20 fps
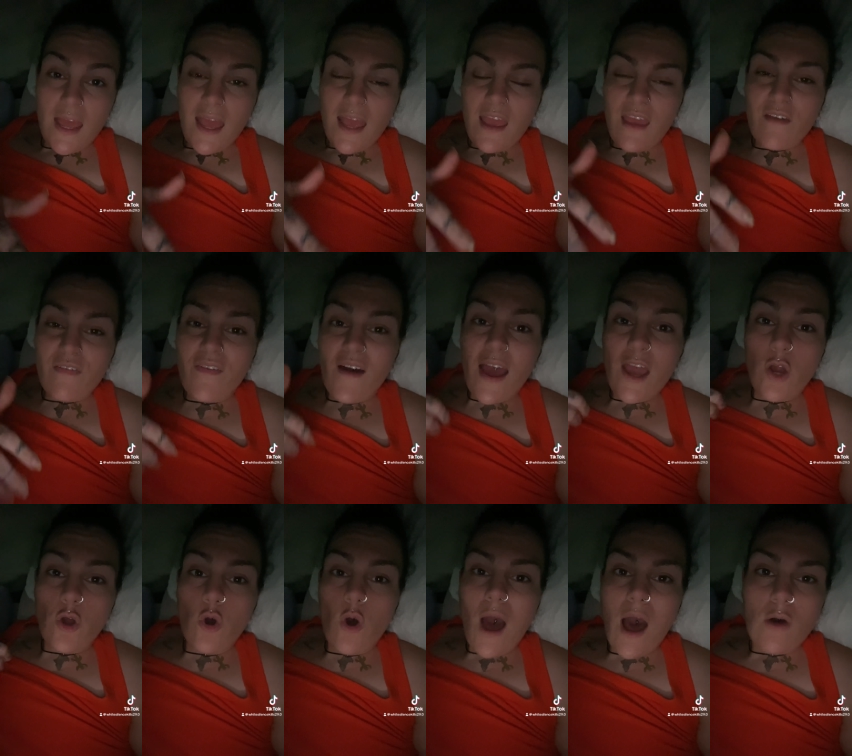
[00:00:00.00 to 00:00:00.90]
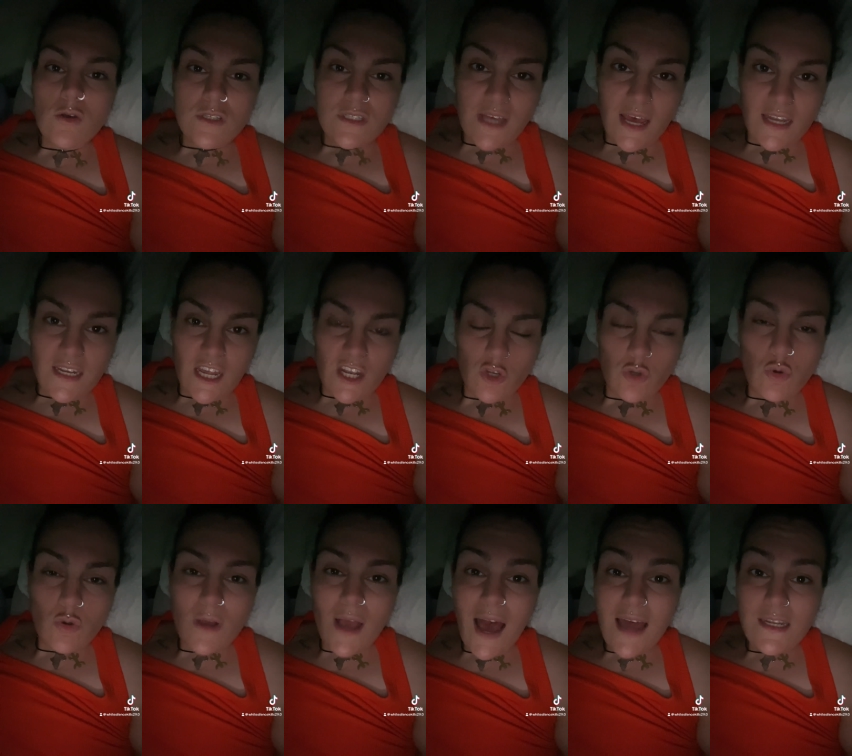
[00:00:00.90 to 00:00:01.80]
If I go outside and do
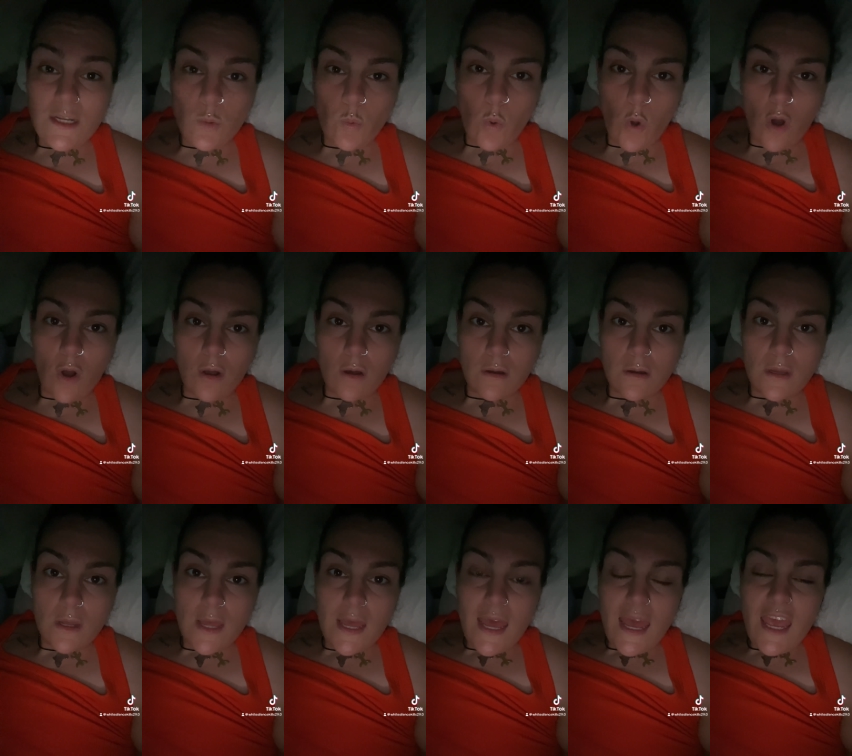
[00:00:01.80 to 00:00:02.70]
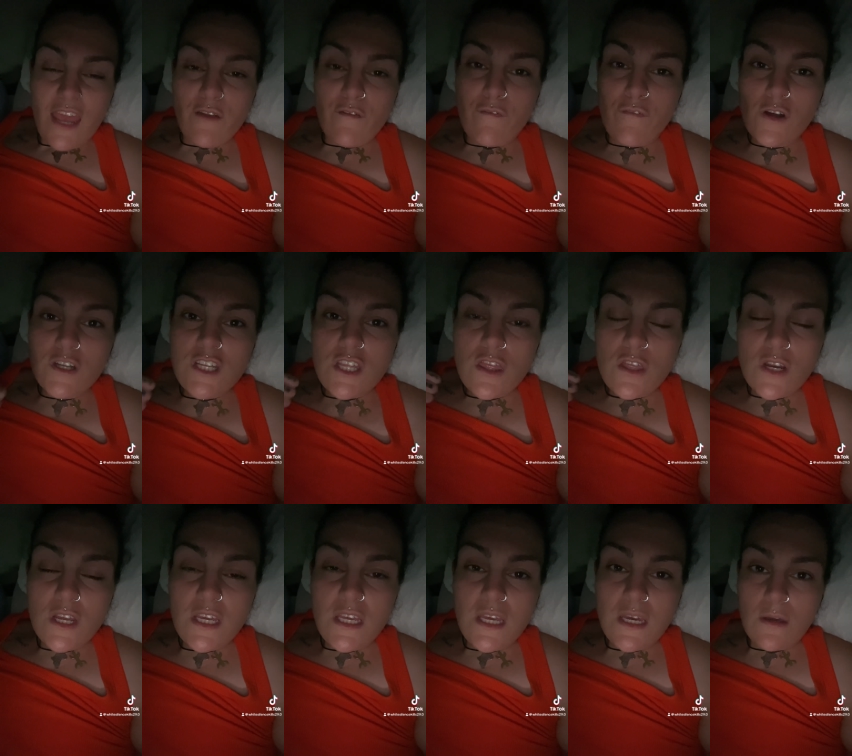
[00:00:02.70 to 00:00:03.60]
garden work in
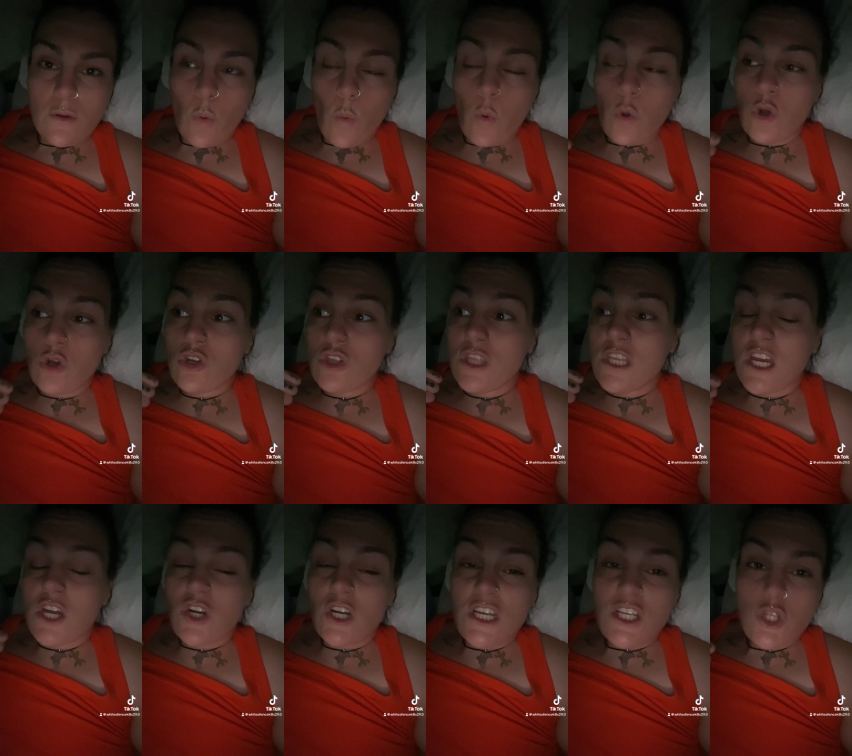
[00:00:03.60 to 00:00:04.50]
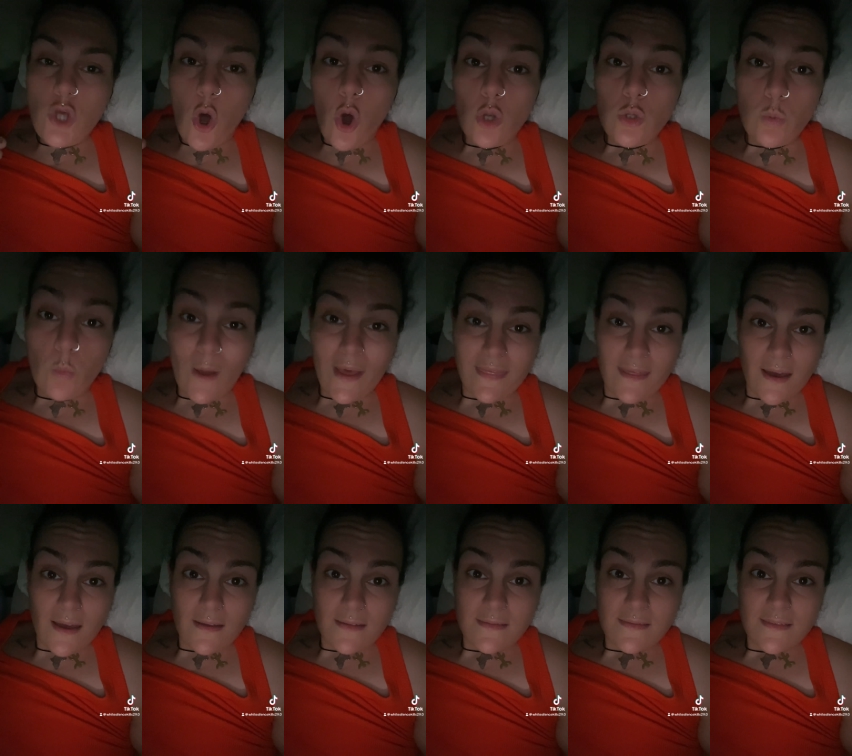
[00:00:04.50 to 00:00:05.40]
43 degrees hot weather,